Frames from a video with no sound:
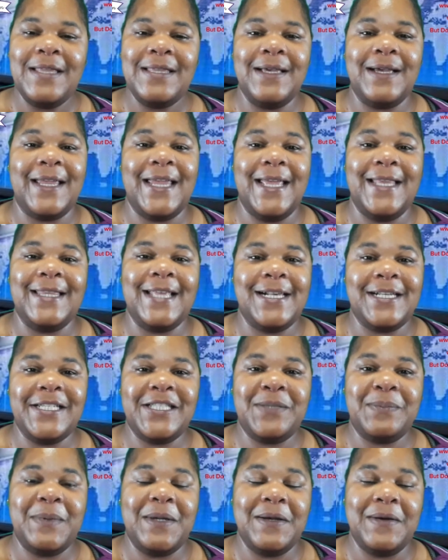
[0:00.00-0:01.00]
Again, that
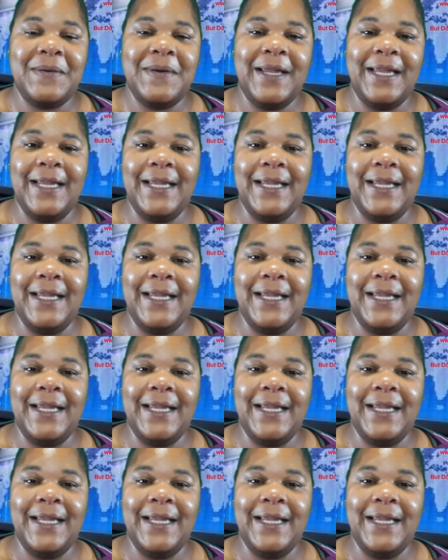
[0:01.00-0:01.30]
is spelled